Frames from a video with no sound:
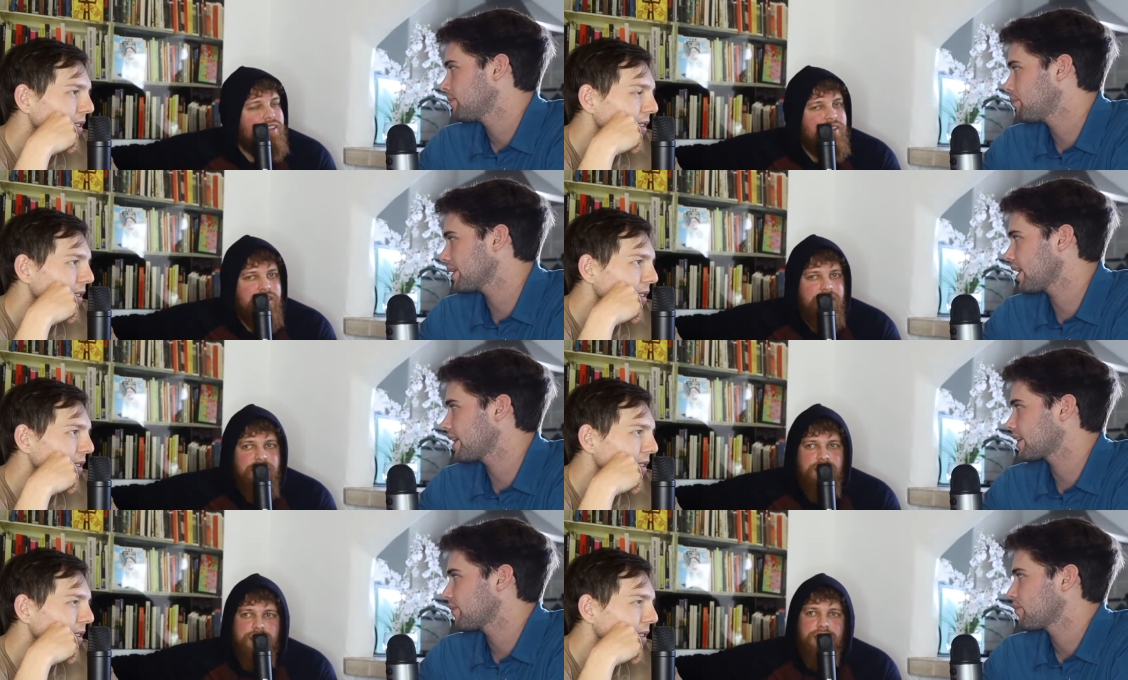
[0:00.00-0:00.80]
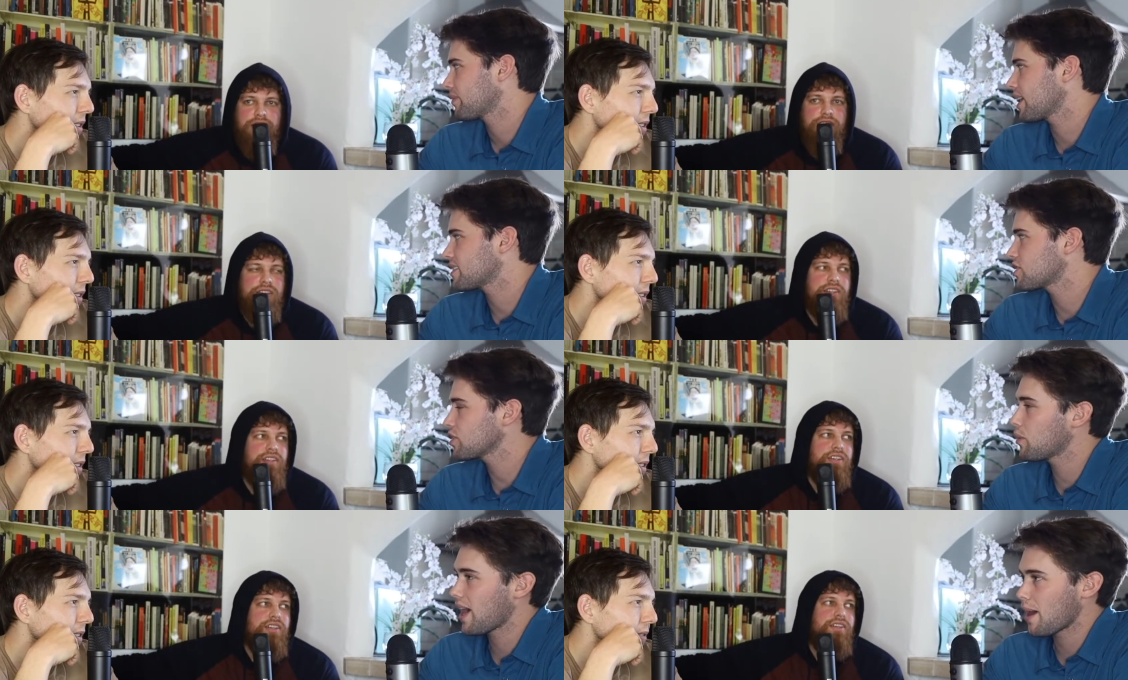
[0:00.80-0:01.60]
Speaker 1: But like,
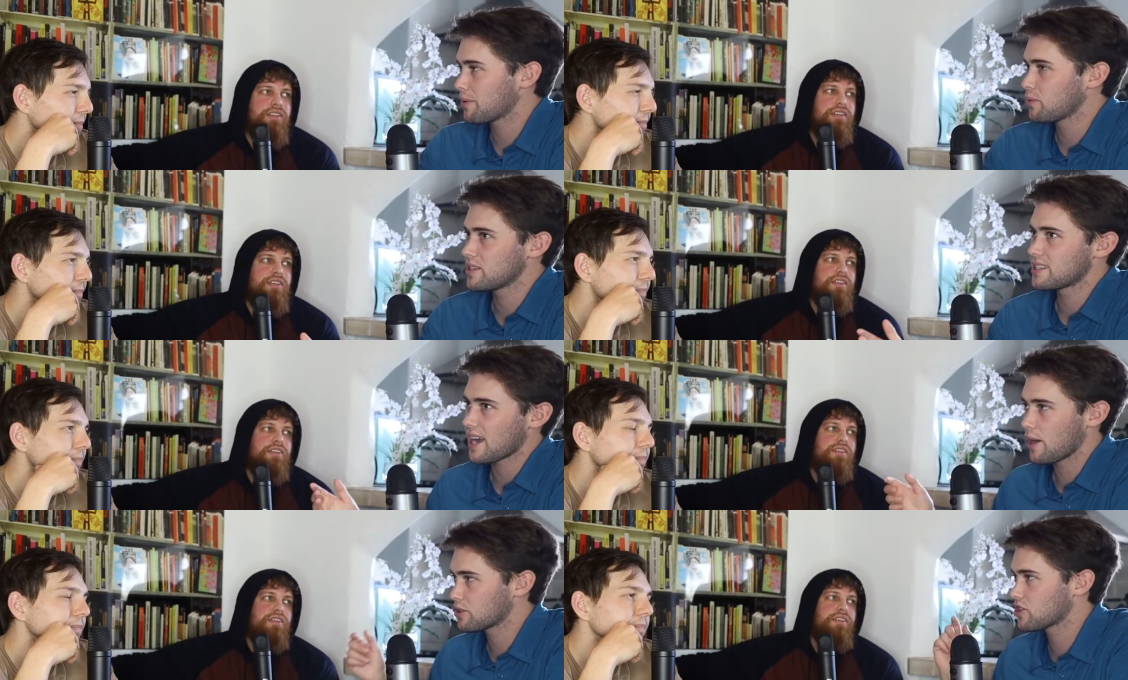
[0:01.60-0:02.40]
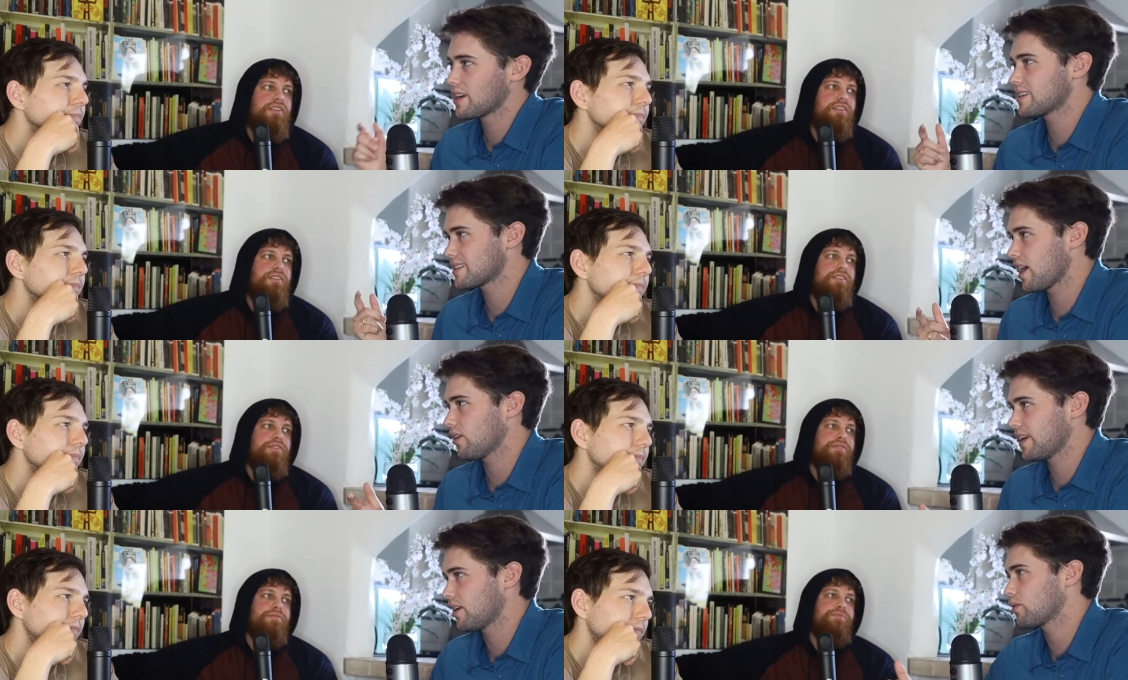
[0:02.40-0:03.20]
essentially what happened was I was trying to
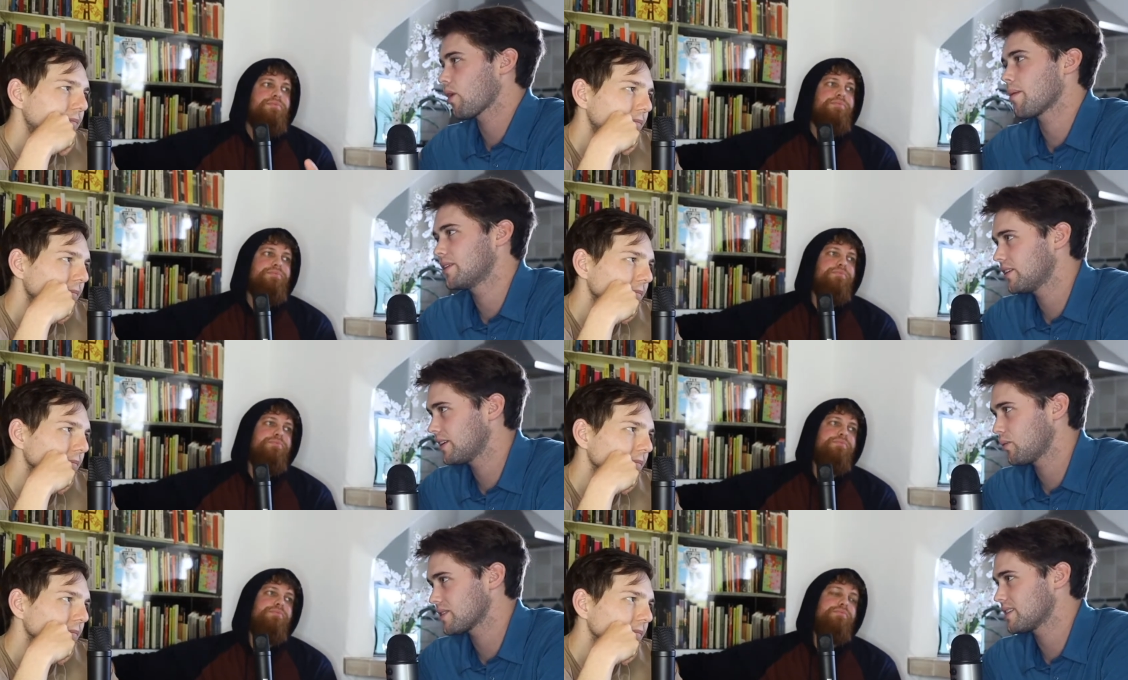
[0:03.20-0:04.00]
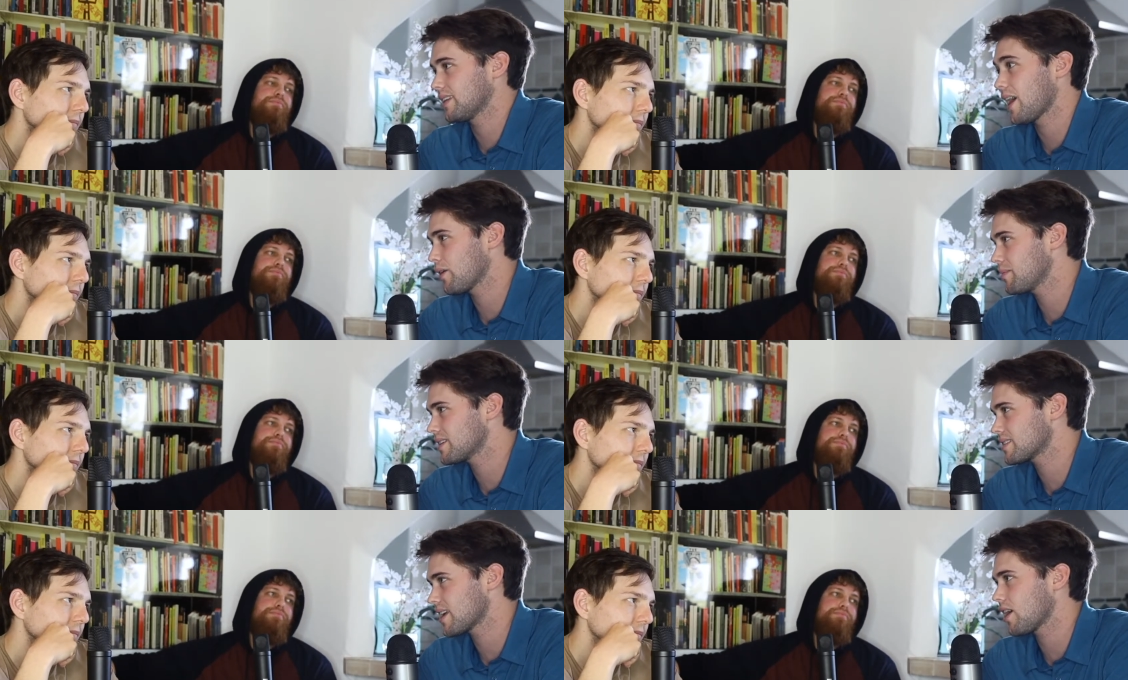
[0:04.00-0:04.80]
sell and on Robinhood it wasn't allowing me
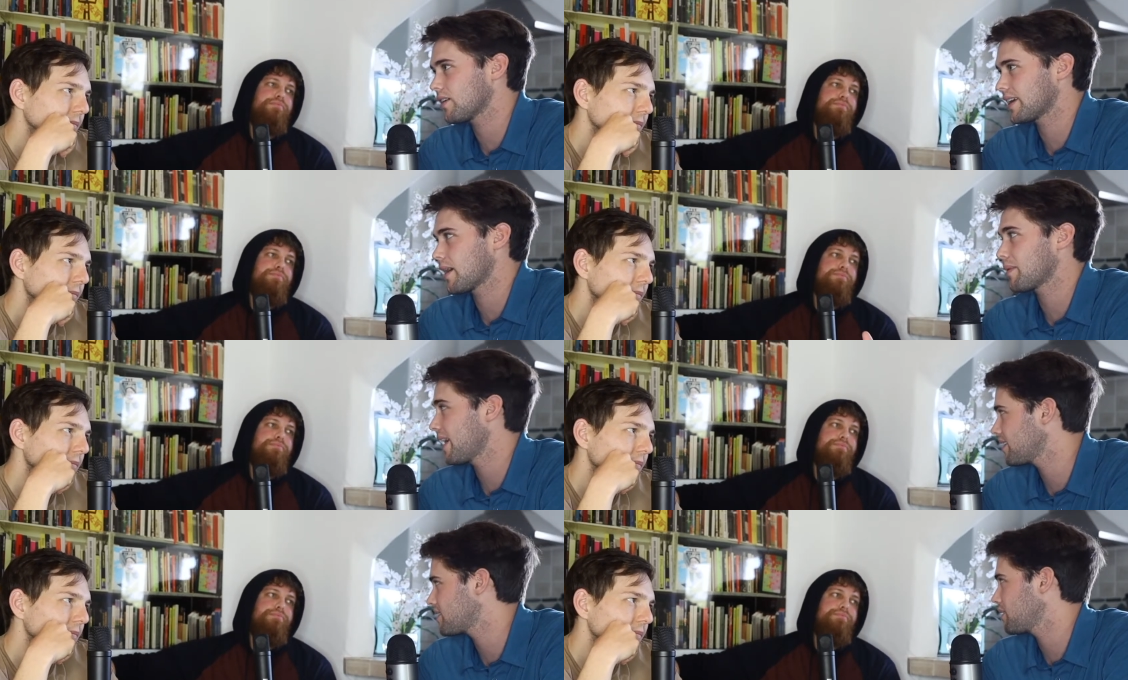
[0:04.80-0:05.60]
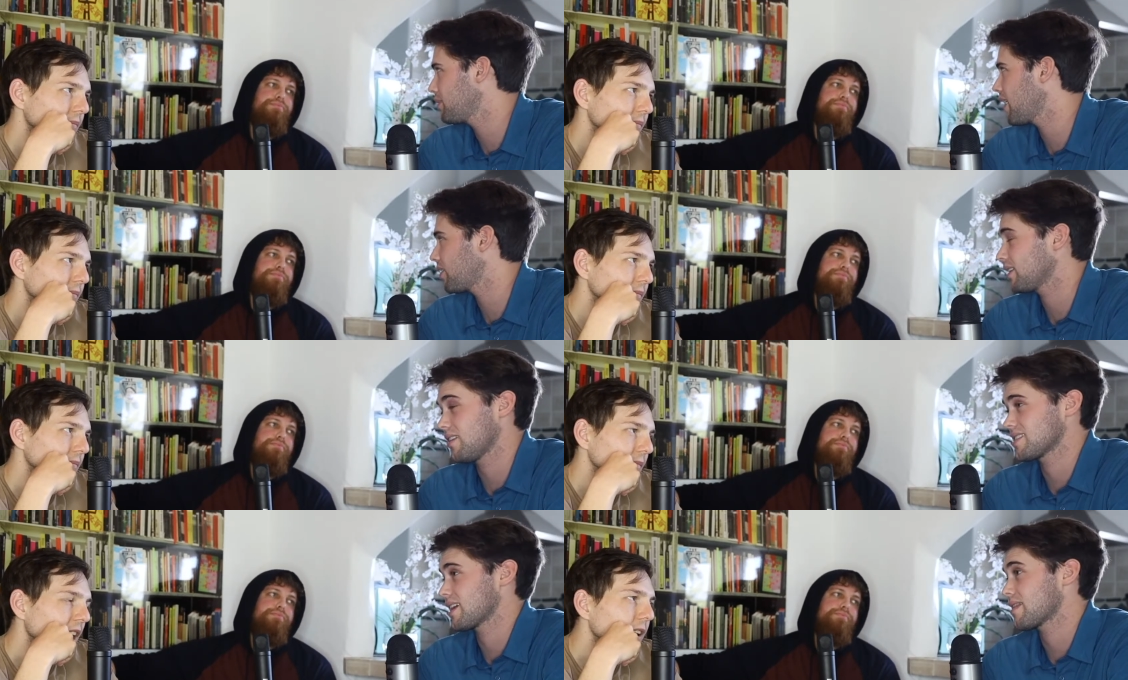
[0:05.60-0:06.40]
to sell and it kept canceling me out and I
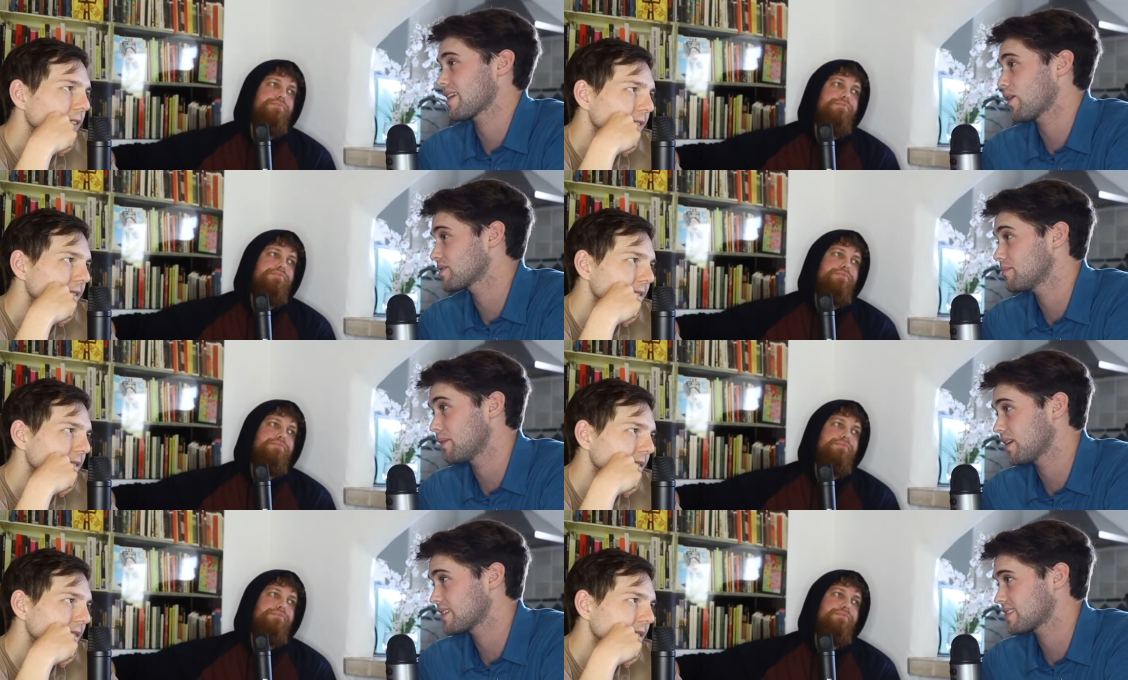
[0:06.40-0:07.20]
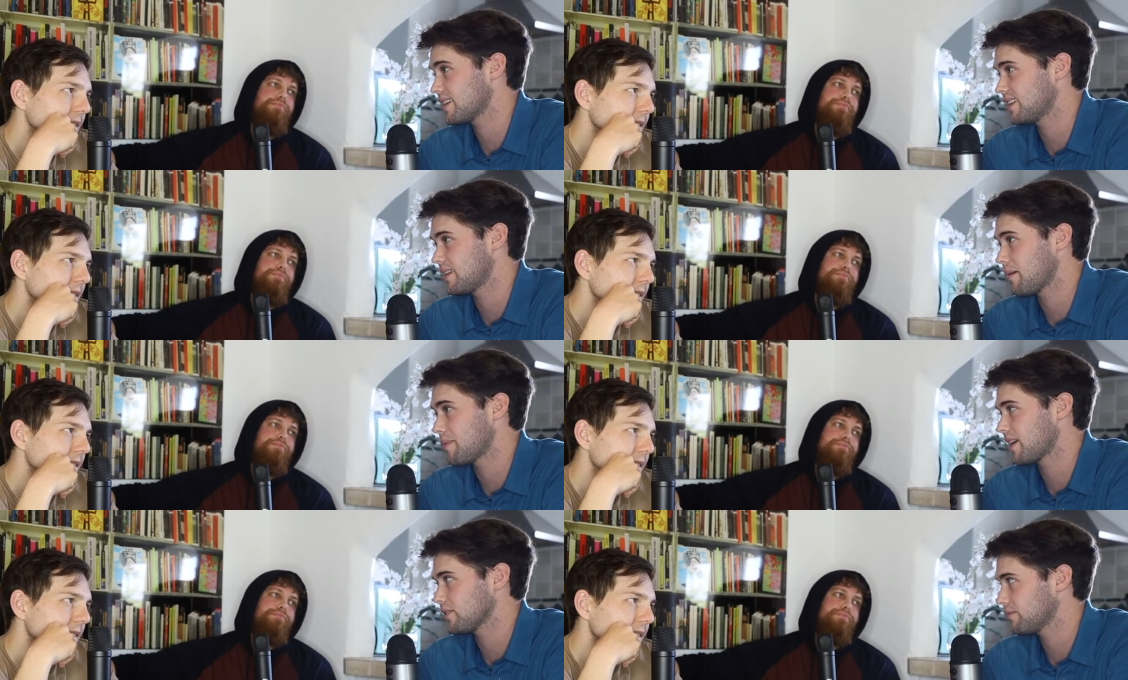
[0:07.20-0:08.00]
lost like a thousand bucks in a
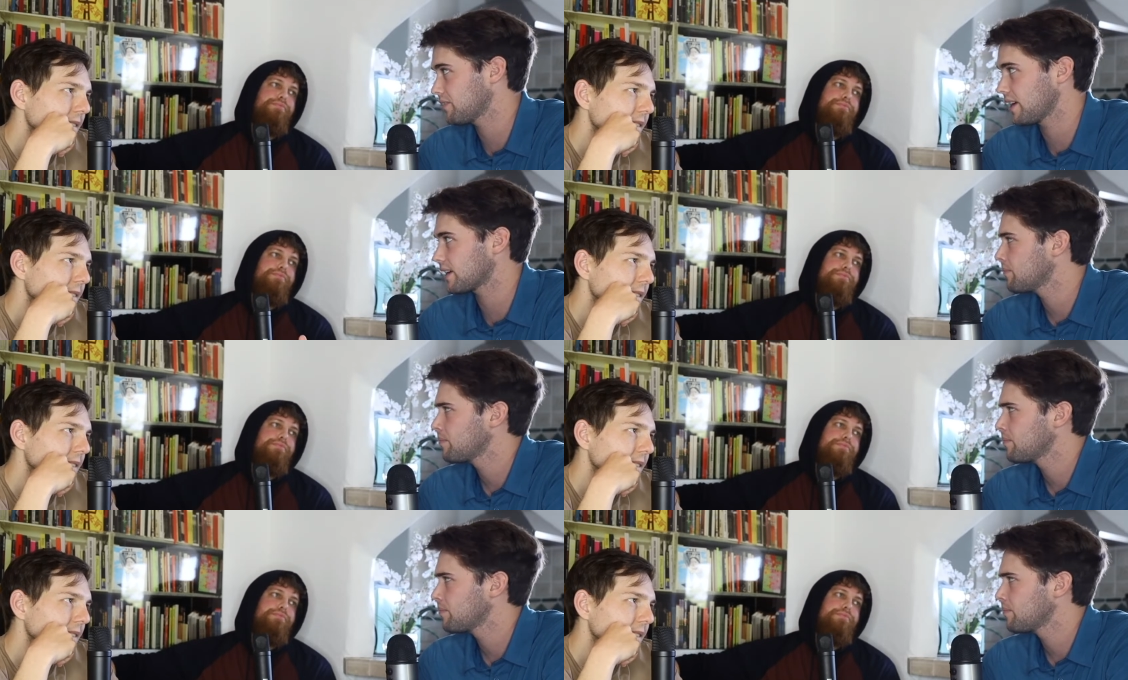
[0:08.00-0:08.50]
matter of like,